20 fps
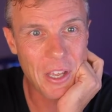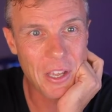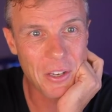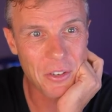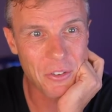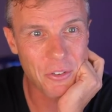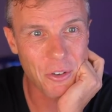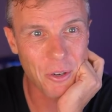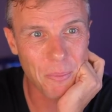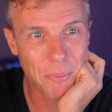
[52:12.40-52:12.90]

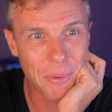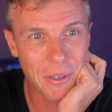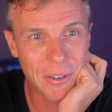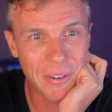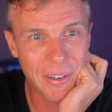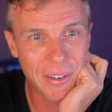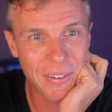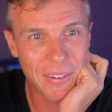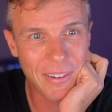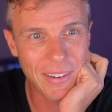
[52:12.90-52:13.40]
Drop bear
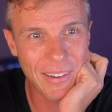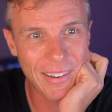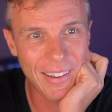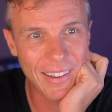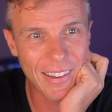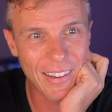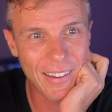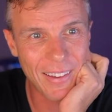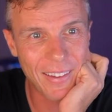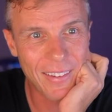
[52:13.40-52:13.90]
anyone?
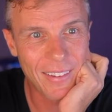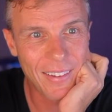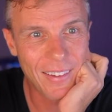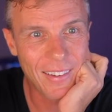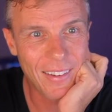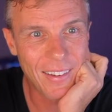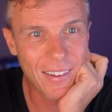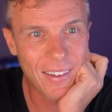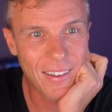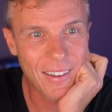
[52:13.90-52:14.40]
Yeah.
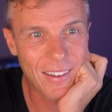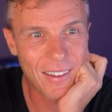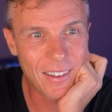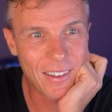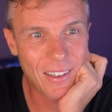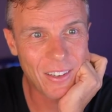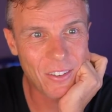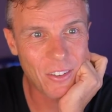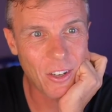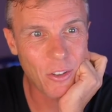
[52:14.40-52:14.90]

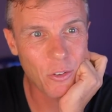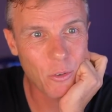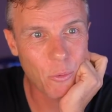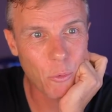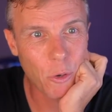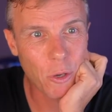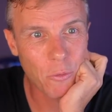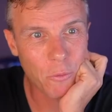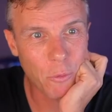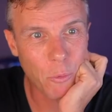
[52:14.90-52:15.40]
Does it
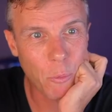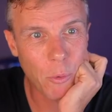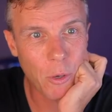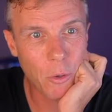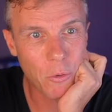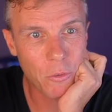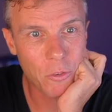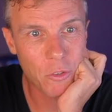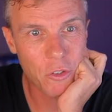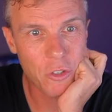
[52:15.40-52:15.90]
work for
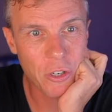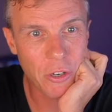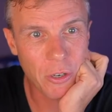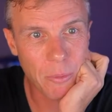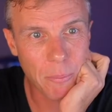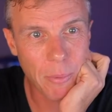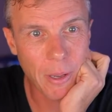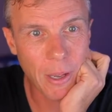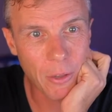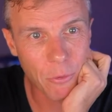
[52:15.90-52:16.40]
wills and
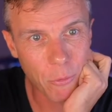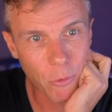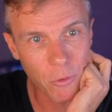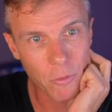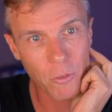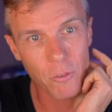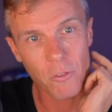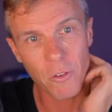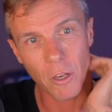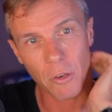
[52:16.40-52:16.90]
sharing
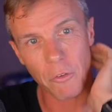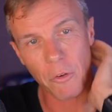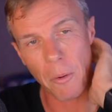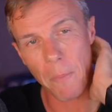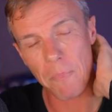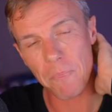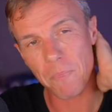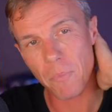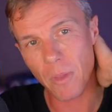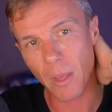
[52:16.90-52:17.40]
passwords, etc.?
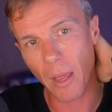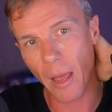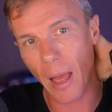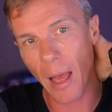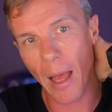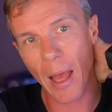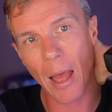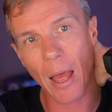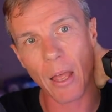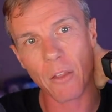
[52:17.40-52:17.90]

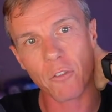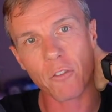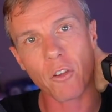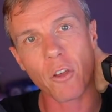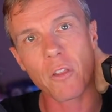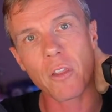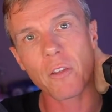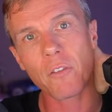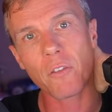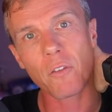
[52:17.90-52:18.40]

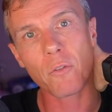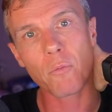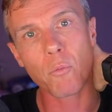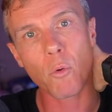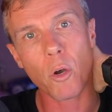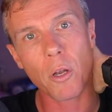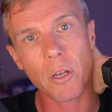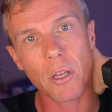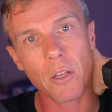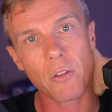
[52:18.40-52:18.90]
So this is
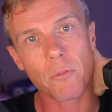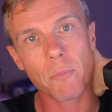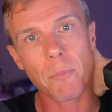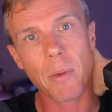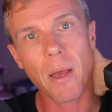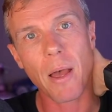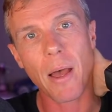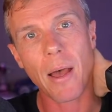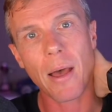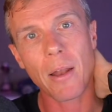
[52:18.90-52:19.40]
what is
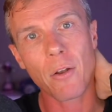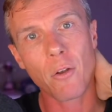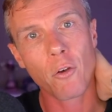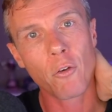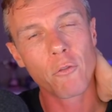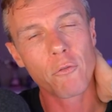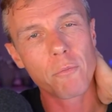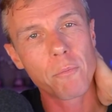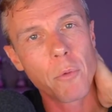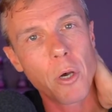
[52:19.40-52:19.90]
part
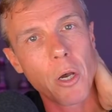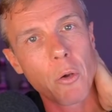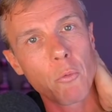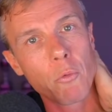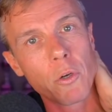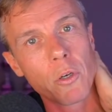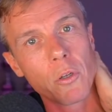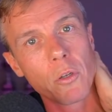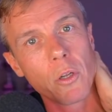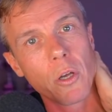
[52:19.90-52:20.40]
of my
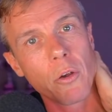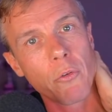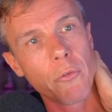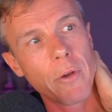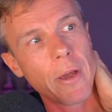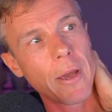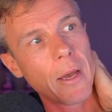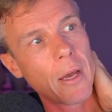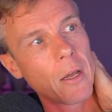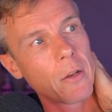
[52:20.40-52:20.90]
will
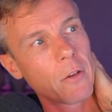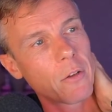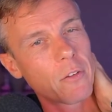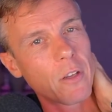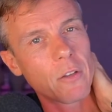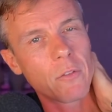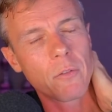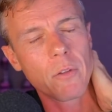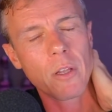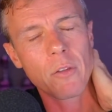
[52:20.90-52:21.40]
around.
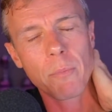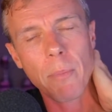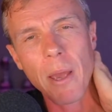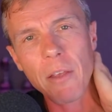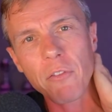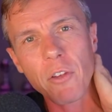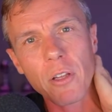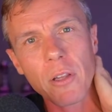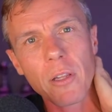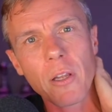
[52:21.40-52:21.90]
It's
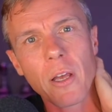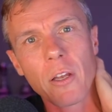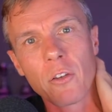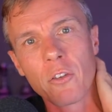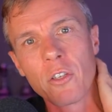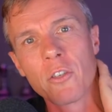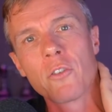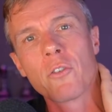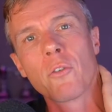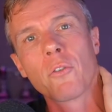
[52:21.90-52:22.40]
basically like
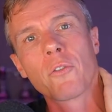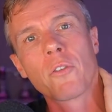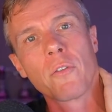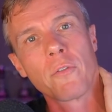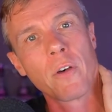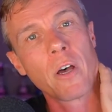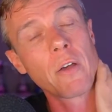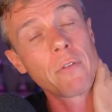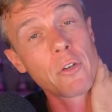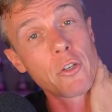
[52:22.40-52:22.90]
digital
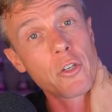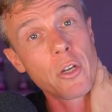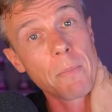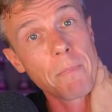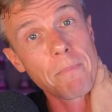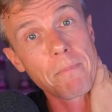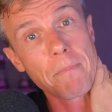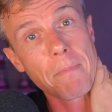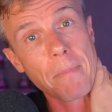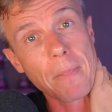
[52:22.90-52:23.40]

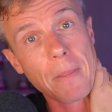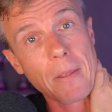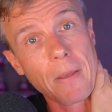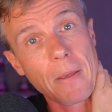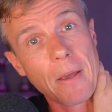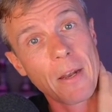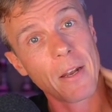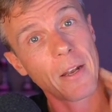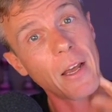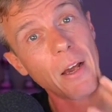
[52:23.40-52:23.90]
survivorship.
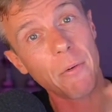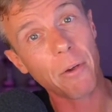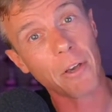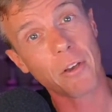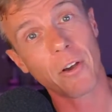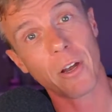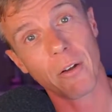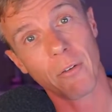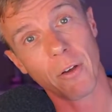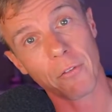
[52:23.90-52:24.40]
And I know we're
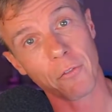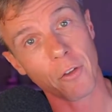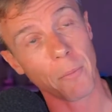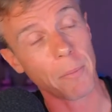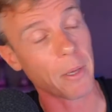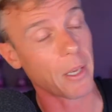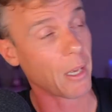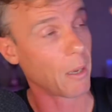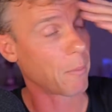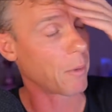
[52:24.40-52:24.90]
kind of off
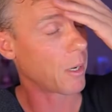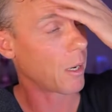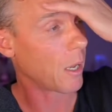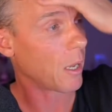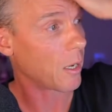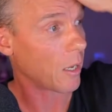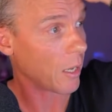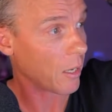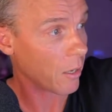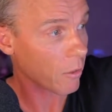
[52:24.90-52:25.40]
topic here, but
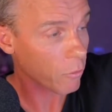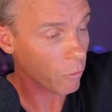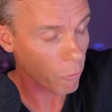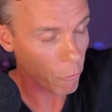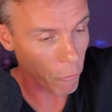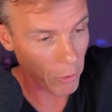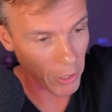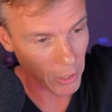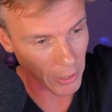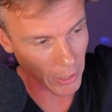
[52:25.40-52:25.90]
it is a
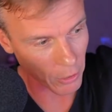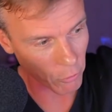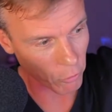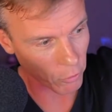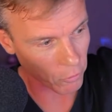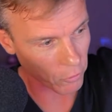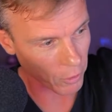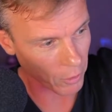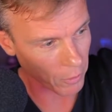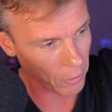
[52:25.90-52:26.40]
really
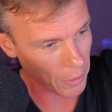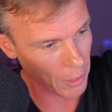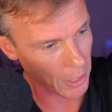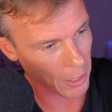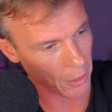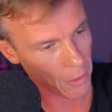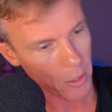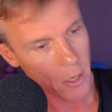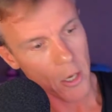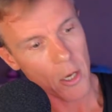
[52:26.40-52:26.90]
interesting
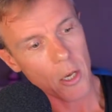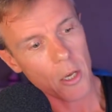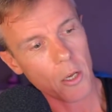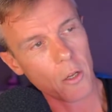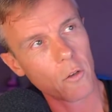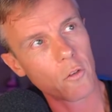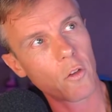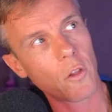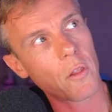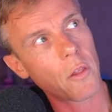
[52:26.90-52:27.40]
thing
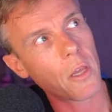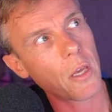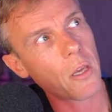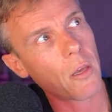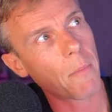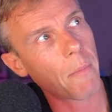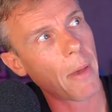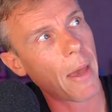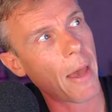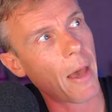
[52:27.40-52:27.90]
to
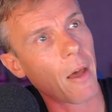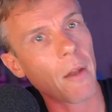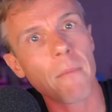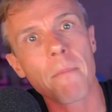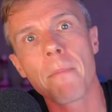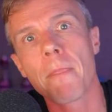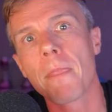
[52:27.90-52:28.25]
think about.